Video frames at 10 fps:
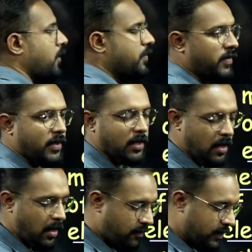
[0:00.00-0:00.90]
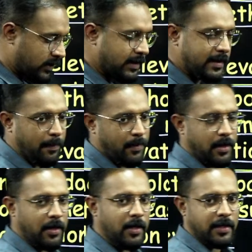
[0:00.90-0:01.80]
of our first chapter
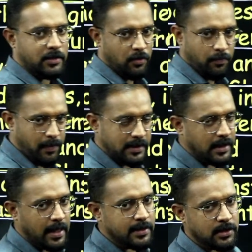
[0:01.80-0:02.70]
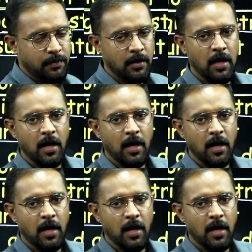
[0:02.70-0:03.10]
here, that is our basic concept,